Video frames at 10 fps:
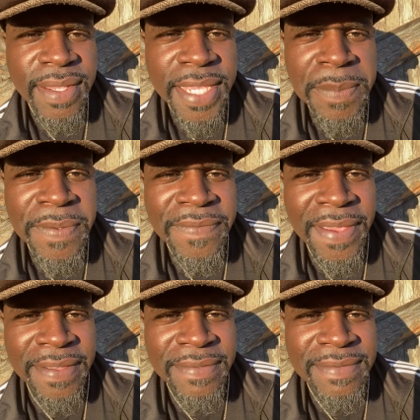Keep the
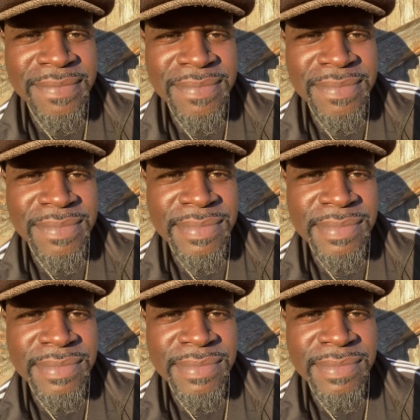faith.
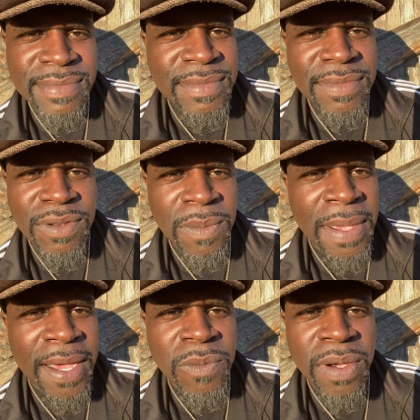No
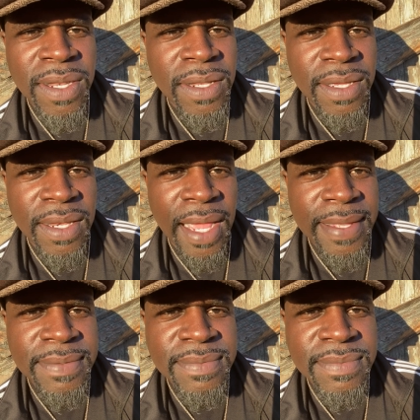matter what it looked like,
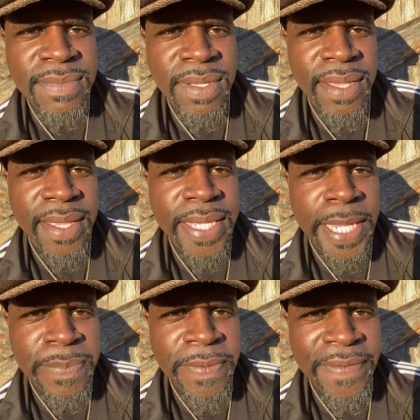
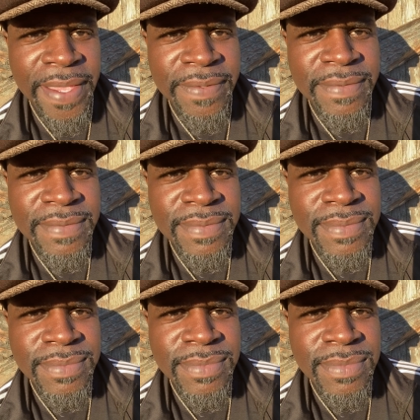keep the faith.
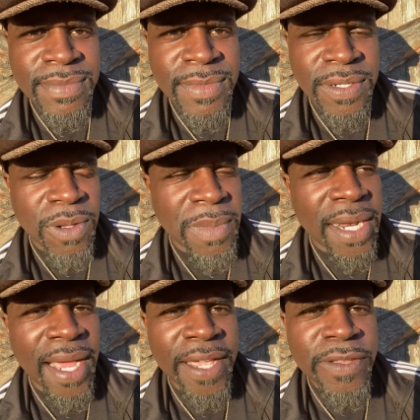No
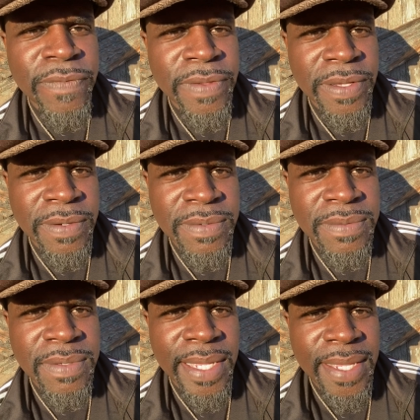matter how you feel,
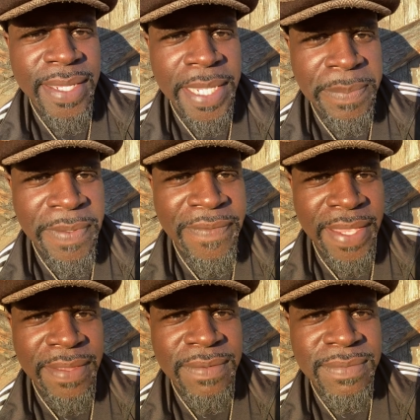keep the
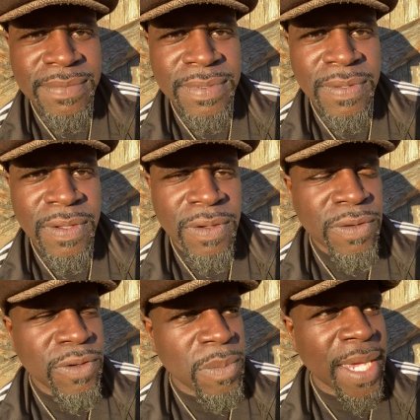faith.
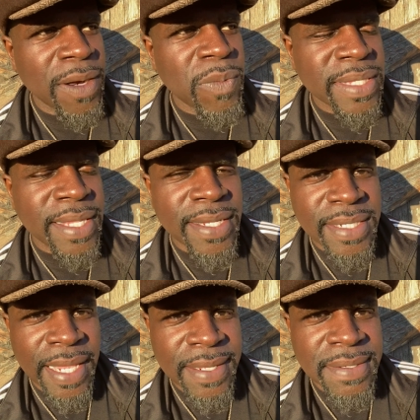No matter what they
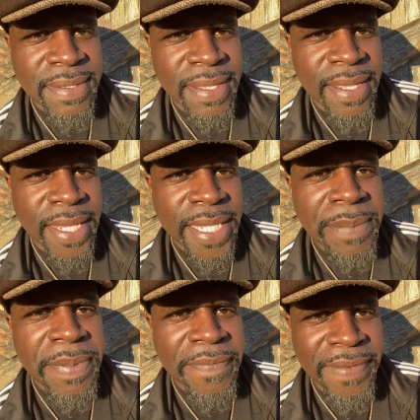say,
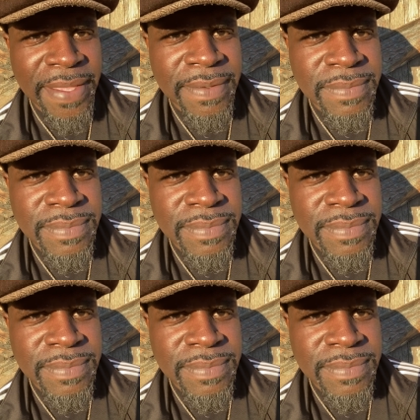keep the faith.